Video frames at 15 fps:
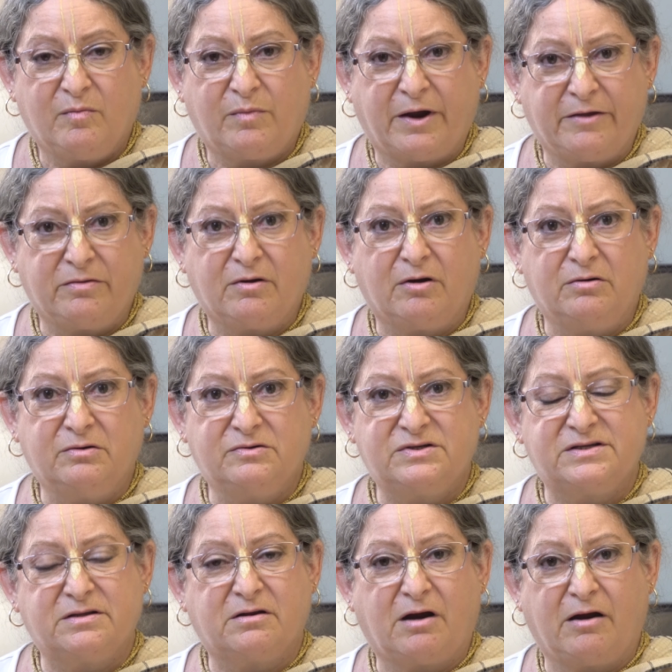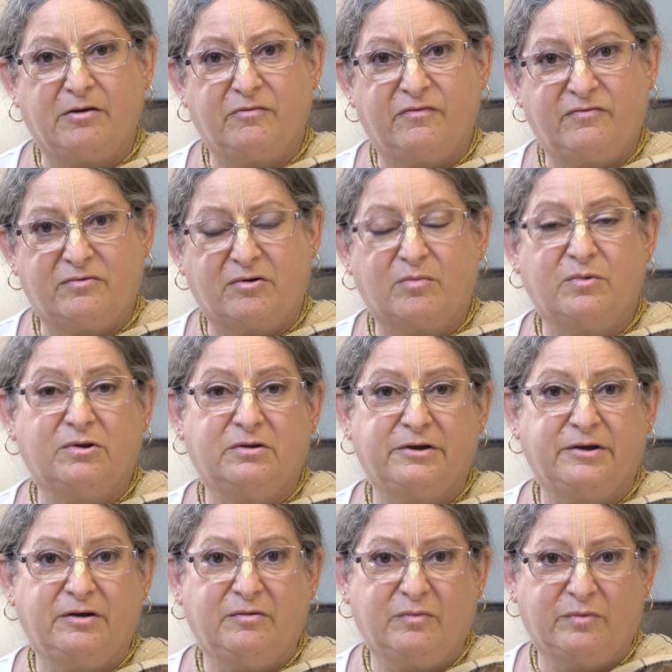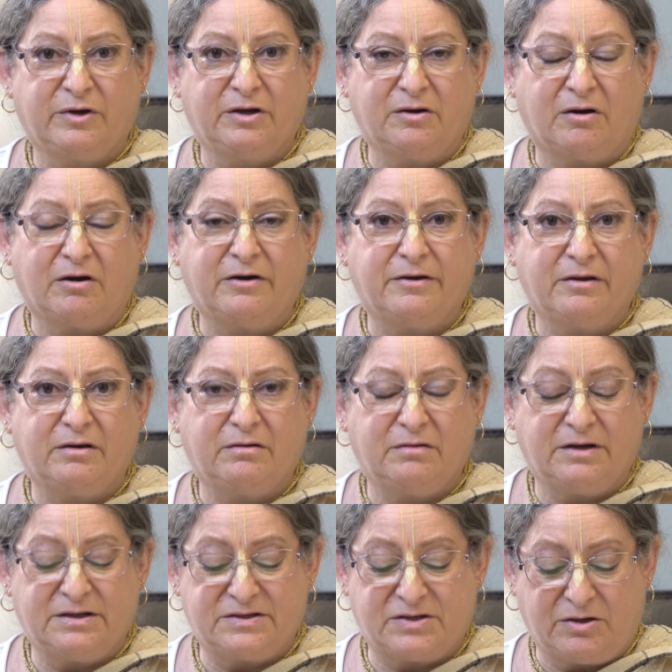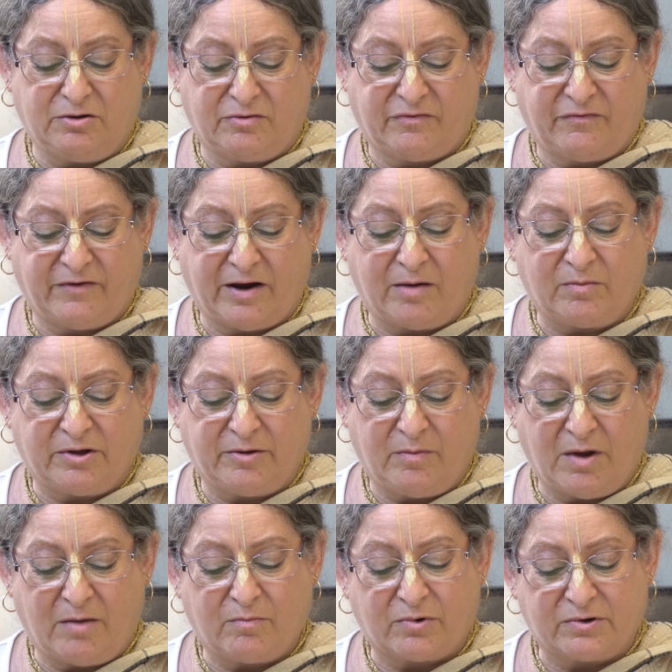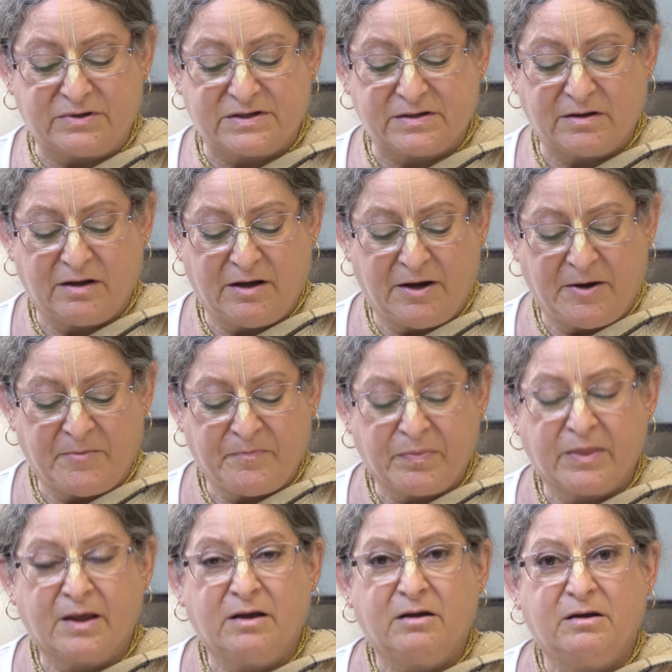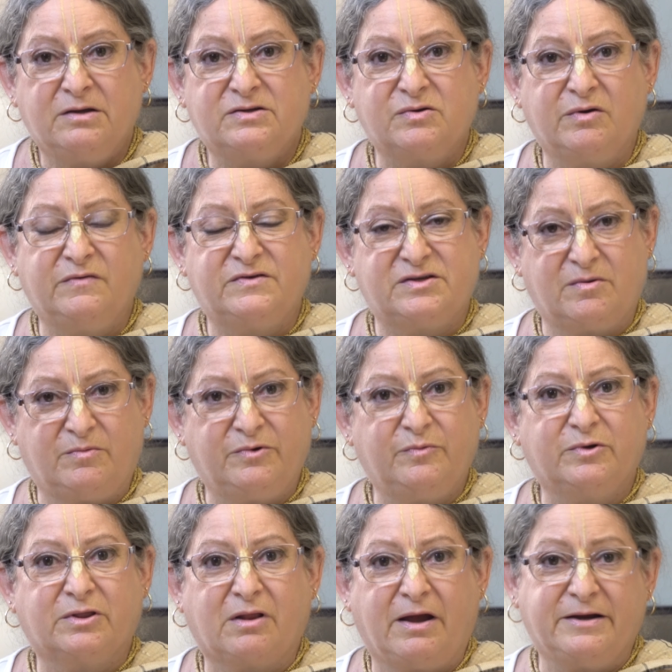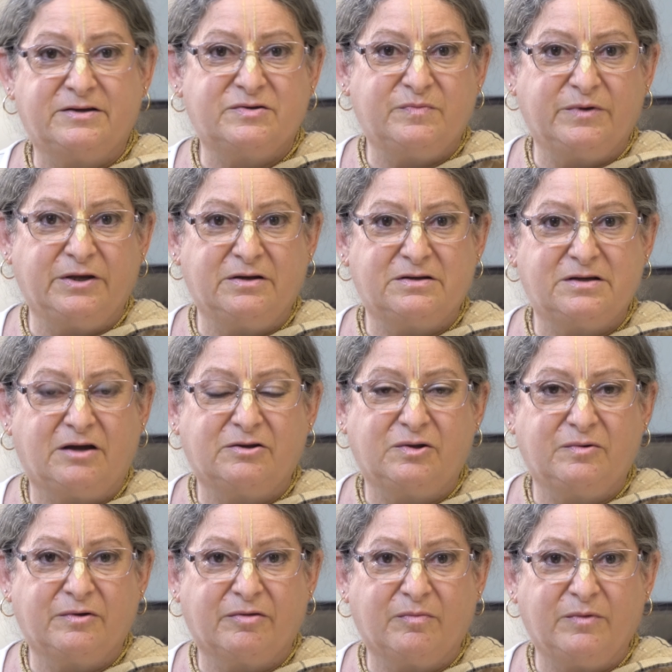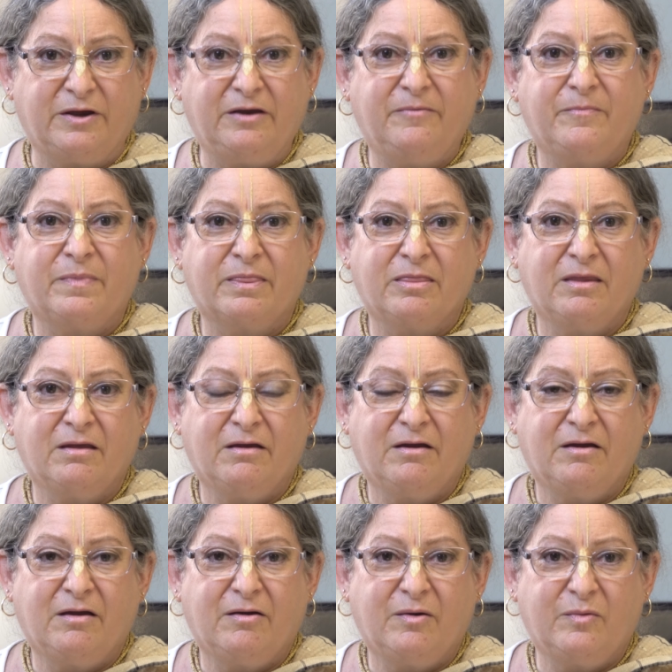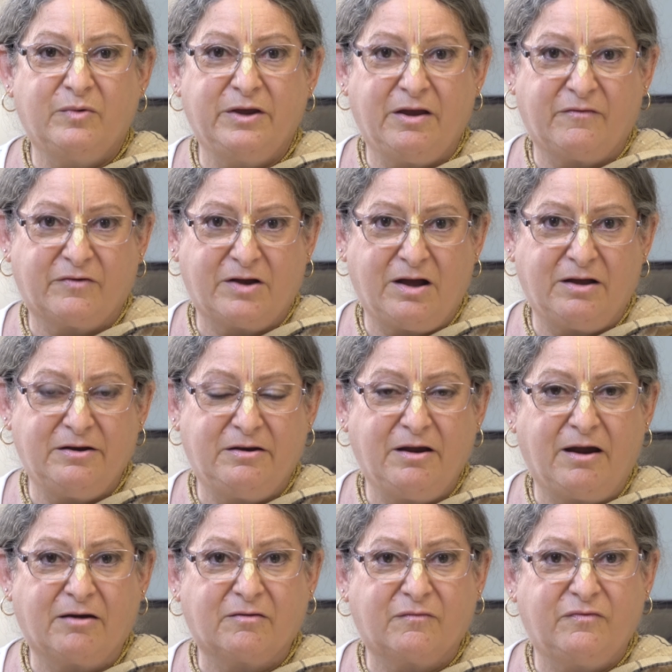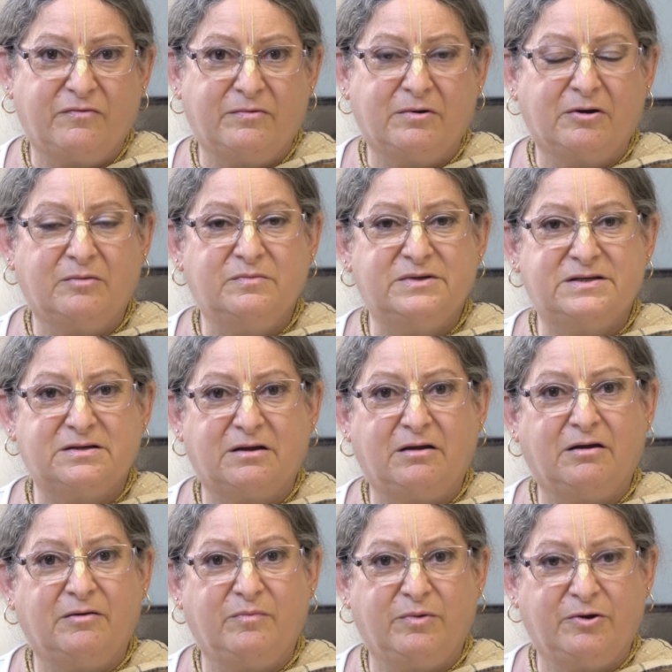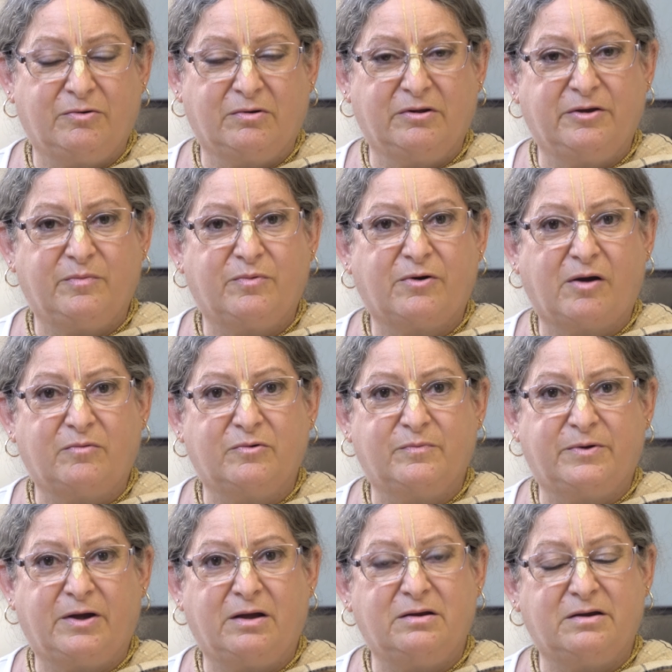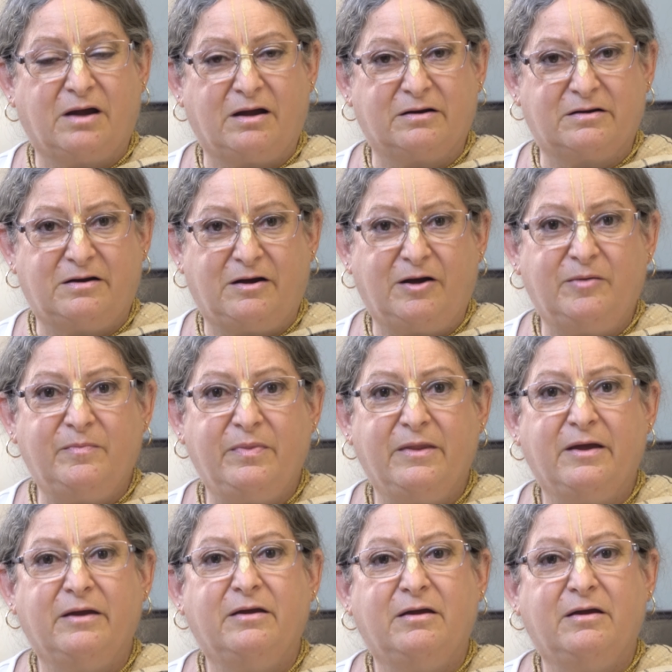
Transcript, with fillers: by those that I formerly regarded as dear family members. So if someone would like to be in touch with me, we have contact forms on purelyprabhupada.com,